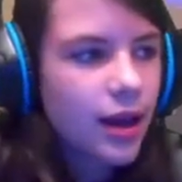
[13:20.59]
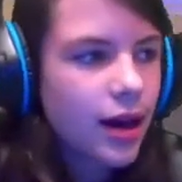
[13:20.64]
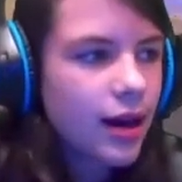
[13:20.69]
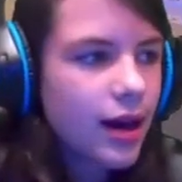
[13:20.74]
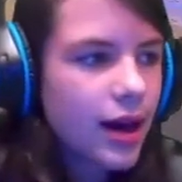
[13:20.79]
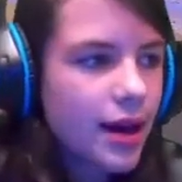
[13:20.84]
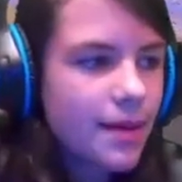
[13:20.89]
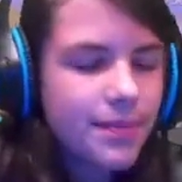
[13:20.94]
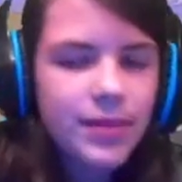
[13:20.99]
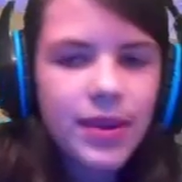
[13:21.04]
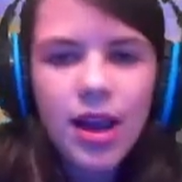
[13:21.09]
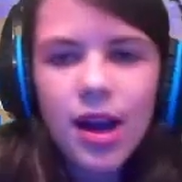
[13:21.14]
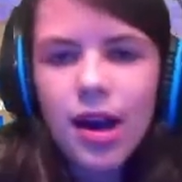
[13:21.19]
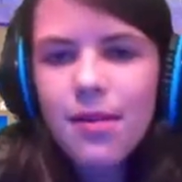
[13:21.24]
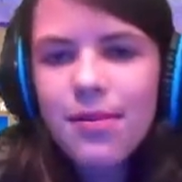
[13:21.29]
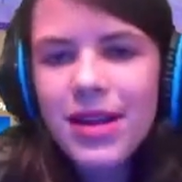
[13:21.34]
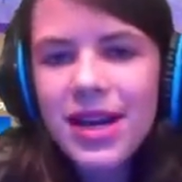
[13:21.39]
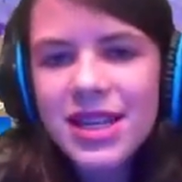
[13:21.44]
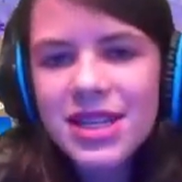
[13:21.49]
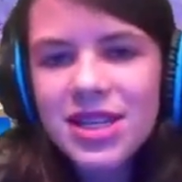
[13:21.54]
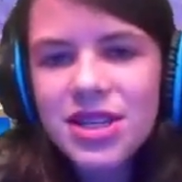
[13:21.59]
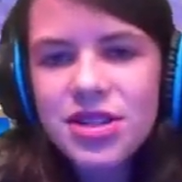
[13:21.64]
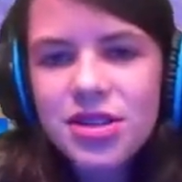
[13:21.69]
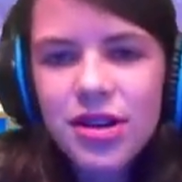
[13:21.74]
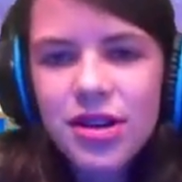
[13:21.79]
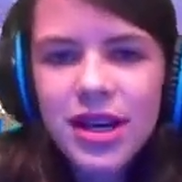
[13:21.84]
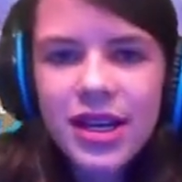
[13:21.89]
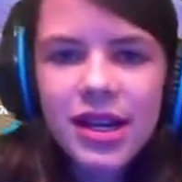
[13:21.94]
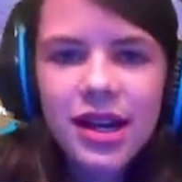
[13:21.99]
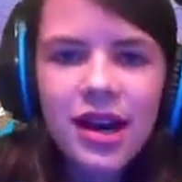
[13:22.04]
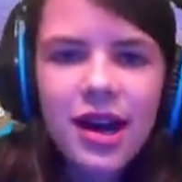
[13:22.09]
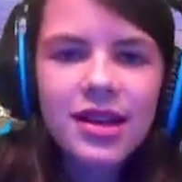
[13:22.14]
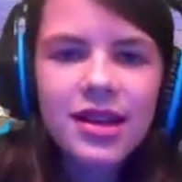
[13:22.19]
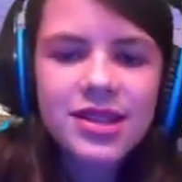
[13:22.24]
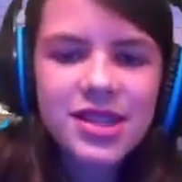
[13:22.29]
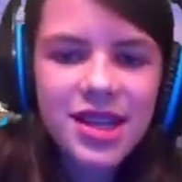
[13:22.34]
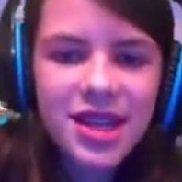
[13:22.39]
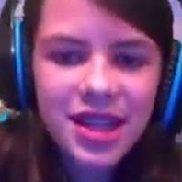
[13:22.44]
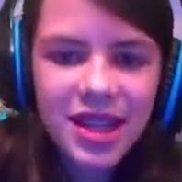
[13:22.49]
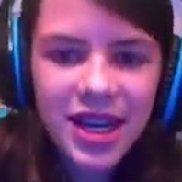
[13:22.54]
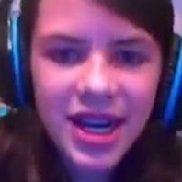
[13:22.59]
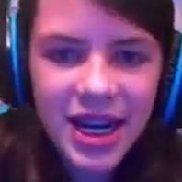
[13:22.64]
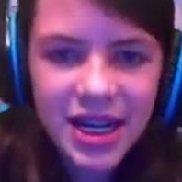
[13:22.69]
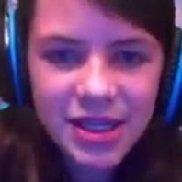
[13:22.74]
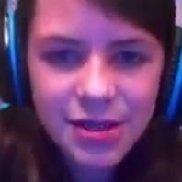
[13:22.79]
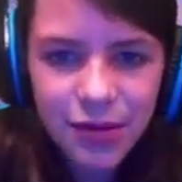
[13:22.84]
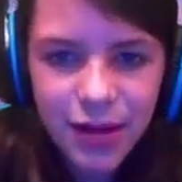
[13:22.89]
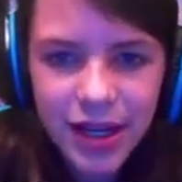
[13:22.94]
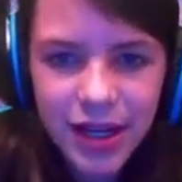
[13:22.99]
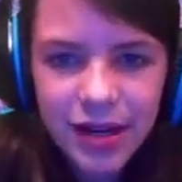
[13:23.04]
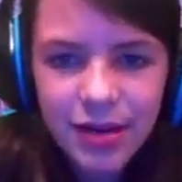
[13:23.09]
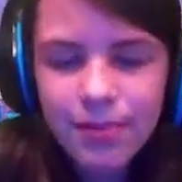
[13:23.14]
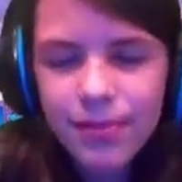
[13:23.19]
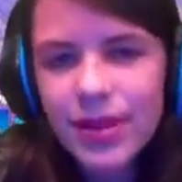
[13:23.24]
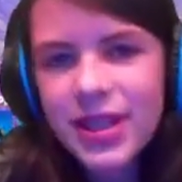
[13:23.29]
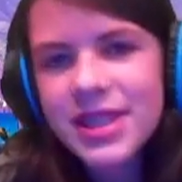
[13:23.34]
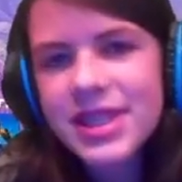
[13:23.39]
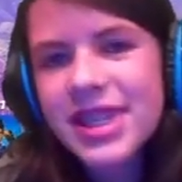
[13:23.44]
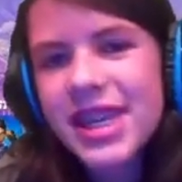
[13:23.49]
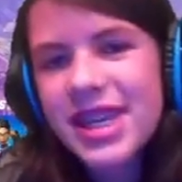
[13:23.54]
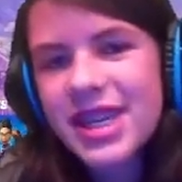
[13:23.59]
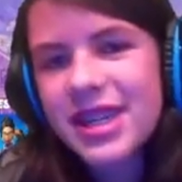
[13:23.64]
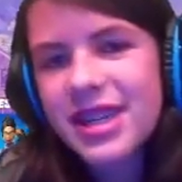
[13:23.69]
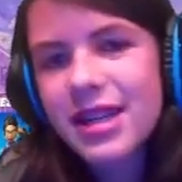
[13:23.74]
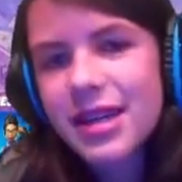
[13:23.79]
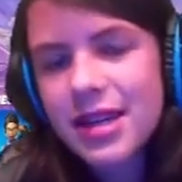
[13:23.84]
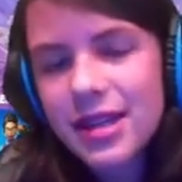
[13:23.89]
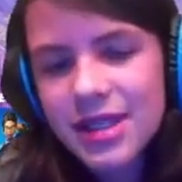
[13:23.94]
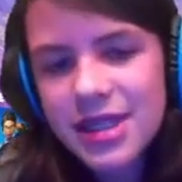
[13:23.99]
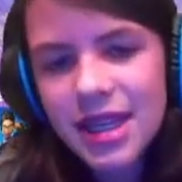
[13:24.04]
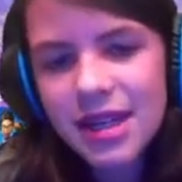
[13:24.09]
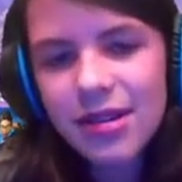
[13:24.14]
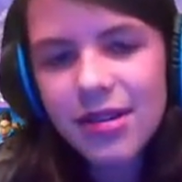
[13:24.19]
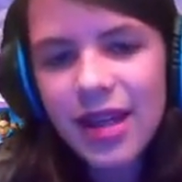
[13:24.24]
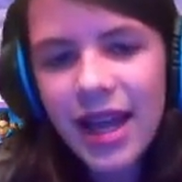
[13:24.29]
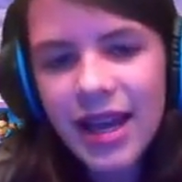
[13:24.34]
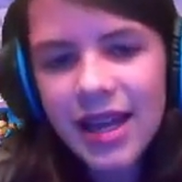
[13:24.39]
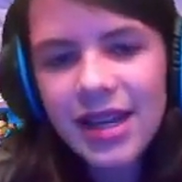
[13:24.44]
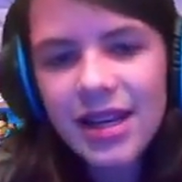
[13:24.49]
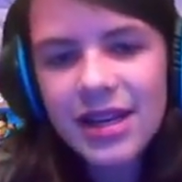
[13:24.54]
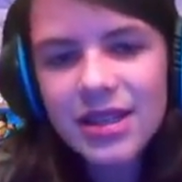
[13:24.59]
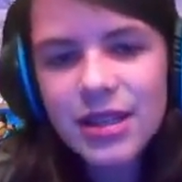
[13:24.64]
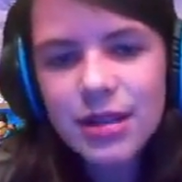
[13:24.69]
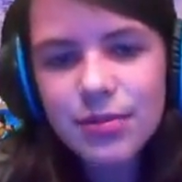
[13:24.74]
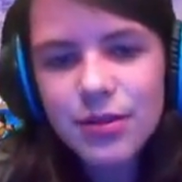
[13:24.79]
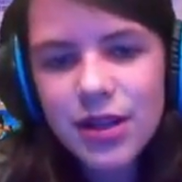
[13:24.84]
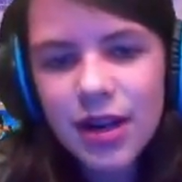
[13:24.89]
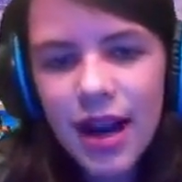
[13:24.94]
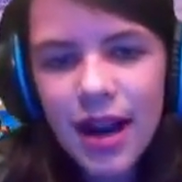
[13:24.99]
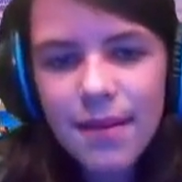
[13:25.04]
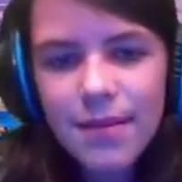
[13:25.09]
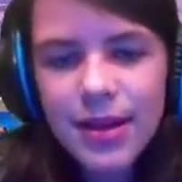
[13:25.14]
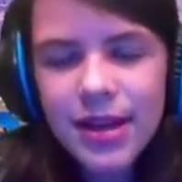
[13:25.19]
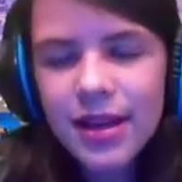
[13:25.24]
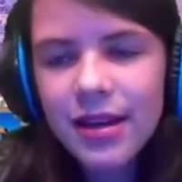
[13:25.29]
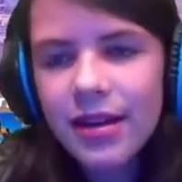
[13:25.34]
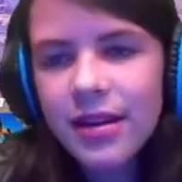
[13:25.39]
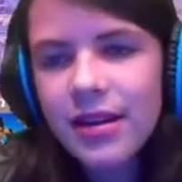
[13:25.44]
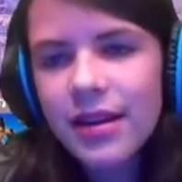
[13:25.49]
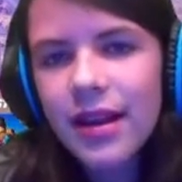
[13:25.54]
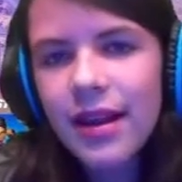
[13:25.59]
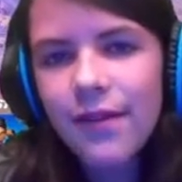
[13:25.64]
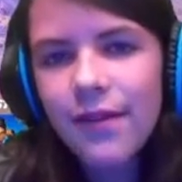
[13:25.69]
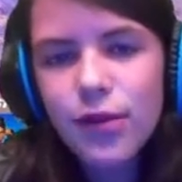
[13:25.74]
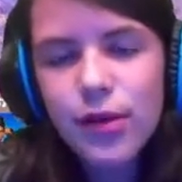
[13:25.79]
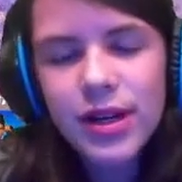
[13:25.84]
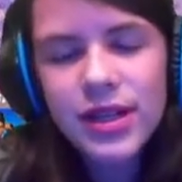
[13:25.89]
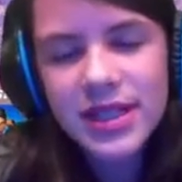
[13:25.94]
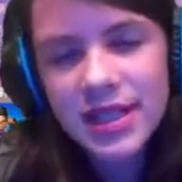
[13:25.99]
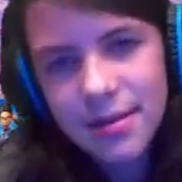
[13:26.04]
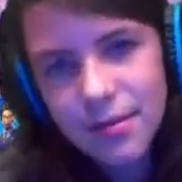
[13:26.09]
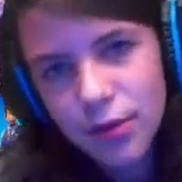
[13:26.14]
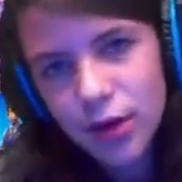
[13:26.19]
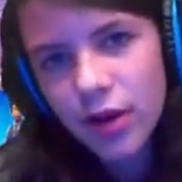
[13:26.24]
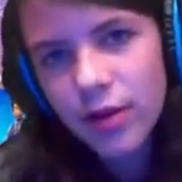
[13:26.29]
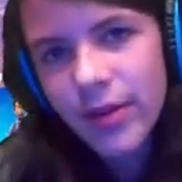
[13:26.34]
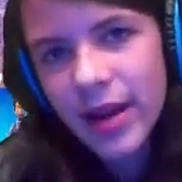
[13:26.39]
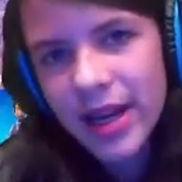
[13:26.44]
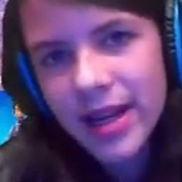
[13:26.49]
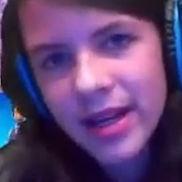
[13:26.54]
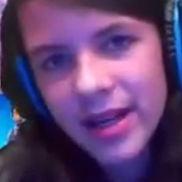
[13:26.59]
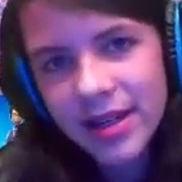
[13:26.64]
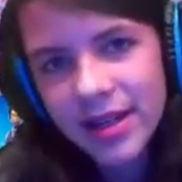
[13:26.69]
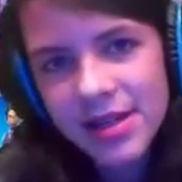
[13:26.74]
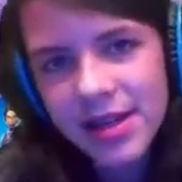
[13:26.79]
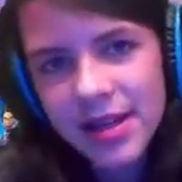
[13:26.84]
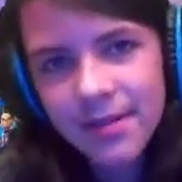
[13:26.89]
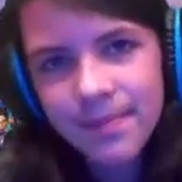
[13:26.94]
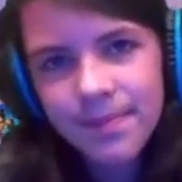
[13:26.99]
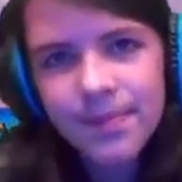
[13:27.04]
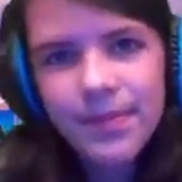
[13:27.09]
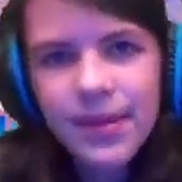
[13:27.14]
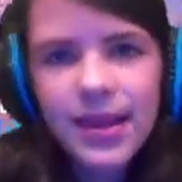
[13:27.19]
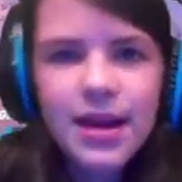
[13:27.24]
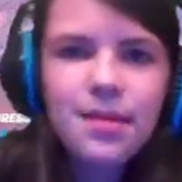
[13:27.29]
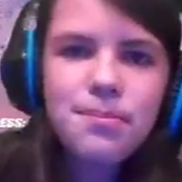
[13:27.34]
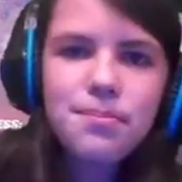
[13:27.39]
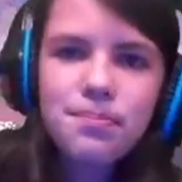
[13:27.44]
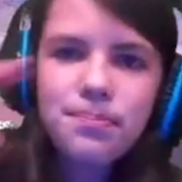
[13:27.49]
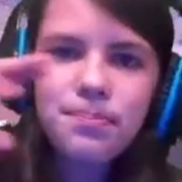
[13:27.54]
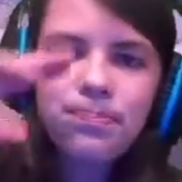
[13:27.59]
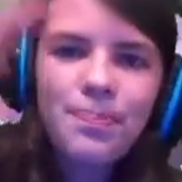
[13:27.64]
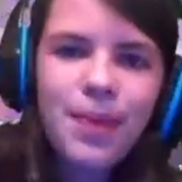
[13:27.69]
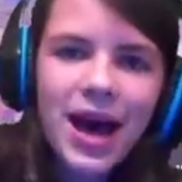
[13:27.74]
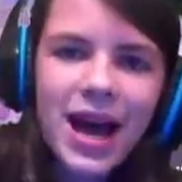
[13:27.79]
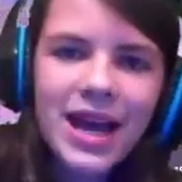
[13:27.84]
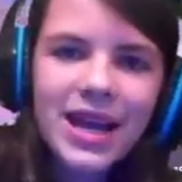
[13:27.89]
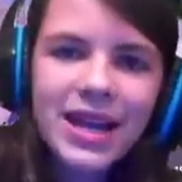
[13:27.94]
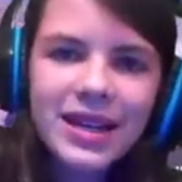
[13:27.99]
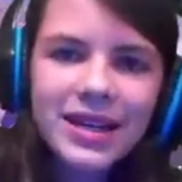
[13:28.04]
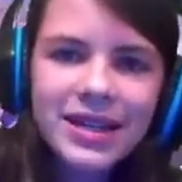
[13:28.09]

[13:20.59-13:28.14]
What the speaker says: Alright, hope you guys enjoyed. I'll see you in the next one. Please consider liking and subscribing if you want to see more of my content. Bye!